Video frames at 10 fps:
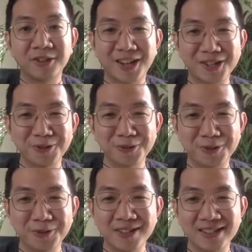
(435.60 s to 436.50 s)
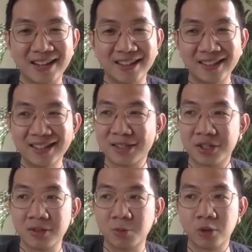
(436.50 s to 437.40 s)
international students. And I think it's
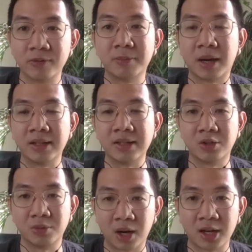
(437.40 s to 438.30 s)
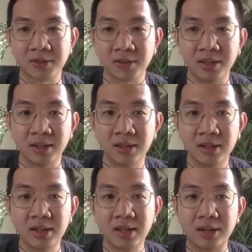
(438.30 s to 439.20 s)
just driven by this curiosity
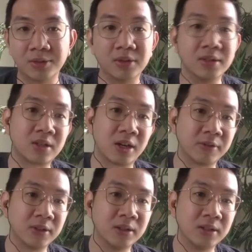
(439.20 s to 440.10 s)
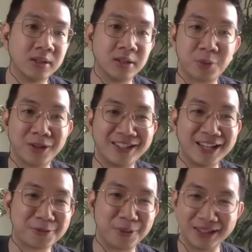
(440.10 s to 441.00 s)
to discover. And that's
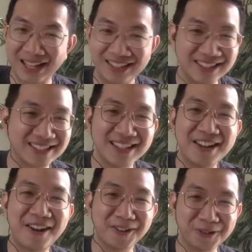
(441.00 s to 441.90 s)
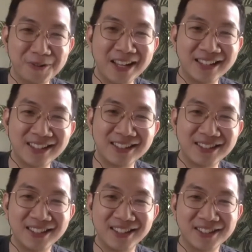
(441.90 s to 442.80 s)
what led us all the way
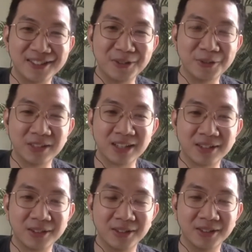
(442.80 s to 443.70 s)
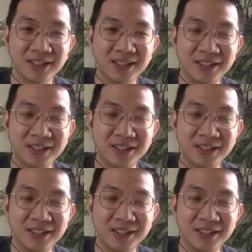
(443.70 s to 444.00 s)
here to Newfoundland to,